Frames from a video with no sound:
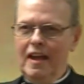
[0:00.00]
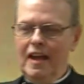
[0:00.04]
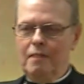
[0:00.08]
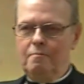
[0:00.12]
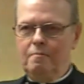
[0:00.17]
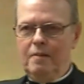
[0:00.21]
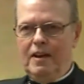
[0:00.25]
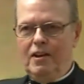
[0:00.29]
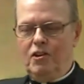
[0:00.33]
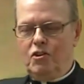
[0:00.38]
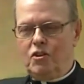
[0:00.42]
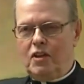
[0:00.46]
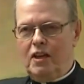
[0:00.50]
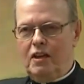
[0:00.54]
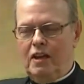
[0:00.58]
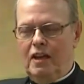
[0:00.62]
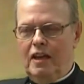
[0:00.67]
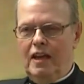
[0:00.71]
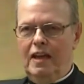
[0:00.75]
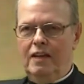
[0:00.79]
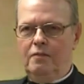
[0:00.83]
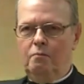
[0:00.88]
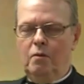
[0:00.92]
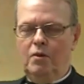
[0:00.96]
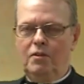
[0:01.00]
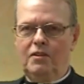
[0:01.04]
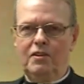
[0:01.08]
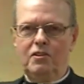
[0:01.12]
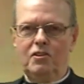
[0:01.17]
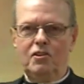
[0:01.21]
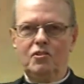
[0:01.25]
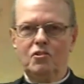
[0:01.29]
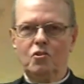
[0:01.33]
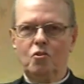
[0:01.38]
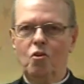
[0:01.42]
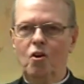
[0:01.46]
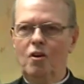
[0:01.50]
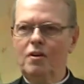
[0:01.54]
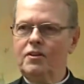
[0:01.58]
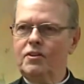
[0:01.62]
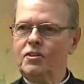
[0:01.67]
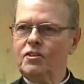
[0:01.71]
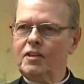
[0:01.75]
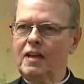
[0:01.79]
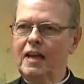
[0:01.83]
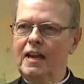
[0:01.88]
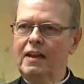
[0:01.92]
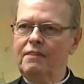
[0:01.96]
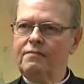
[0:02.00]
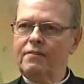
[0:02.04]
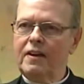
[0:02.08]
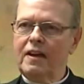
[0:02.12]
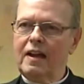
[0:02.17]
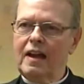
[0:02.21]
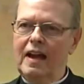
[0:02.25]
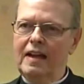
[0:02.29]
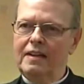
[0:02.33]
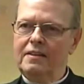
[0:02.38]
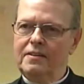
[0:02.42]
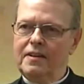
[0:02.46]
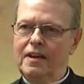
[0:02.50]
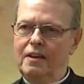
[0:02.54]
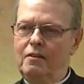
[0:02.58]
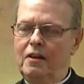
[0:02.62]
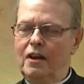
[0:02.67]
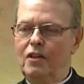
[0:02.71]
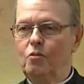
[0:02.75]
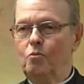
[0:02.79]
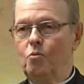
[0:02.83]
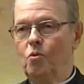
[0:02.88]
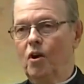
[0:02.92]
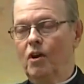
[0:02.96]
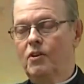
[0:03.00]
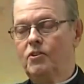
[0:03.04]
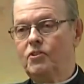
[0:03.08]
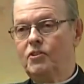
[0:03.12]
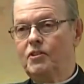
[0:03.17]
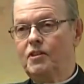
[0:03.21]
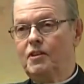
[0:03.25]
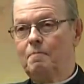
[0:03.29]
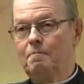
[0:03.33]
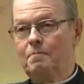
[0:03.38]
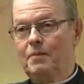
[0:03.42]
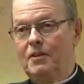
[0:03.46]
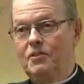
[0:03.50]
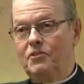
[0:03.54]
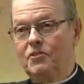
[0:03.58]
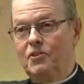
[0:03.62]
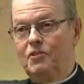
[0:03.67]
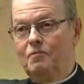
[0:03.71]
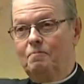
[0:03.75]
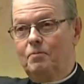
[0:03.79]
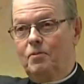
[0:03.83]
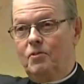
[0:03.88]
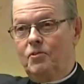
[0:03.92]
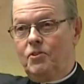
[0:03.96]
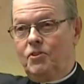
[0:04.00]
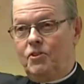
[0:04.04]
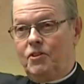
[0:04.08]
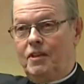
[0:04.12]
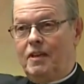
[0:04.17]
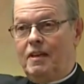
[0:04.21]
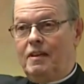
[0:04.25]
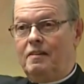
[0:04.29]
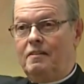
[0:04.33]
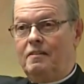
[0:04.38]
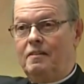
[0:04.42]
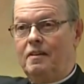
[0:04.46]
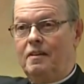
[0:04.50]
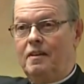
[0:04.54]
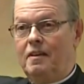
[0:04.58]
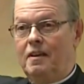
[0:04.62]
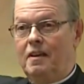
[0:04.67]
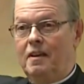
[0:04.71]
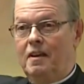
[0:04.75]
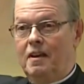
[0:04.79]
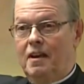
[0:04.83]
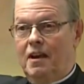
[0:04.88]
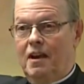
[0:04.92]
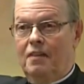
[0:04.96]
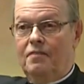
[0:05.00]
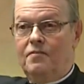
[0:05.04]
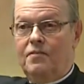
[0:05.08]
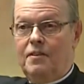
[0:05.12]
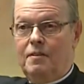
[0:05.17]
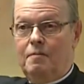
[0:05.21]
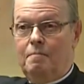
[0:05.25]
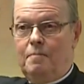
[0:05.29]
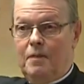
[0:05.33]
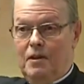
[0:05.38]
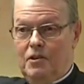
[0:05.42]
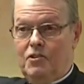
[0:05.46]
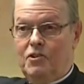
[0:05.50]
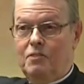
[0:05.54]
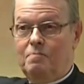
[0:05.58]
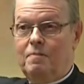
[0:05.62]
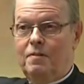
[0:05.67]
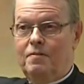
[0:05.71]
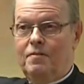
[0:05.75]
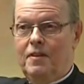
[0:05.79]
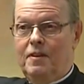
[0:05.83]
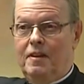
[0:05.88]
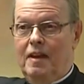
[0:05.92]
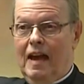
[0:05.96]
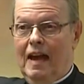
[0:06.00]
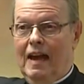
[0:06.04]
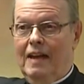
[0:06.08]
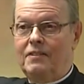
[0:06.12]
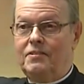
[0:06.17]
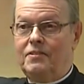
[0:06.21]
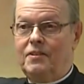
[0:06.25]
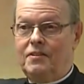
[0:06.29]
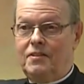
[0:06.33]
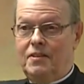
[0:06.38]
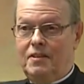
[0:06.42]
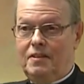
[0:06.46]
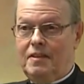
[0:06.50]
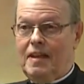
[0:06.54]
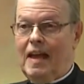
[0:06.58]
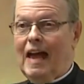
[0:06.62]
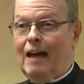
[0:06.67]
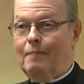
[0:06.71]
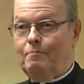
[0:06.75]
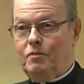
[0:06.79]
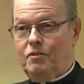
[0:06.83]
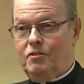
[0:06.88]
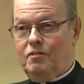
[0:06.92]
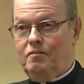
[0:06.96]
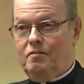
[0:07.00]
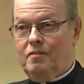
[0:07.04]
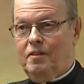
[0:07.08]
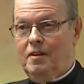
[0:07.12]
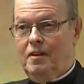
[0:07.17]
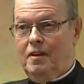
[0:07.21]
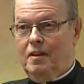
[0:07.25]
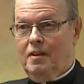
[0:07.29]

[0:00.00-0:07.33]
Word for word: It means, it, it, what this is called is sede vacante. In other words, the episcopal seat of the bishop of the diocese is absent.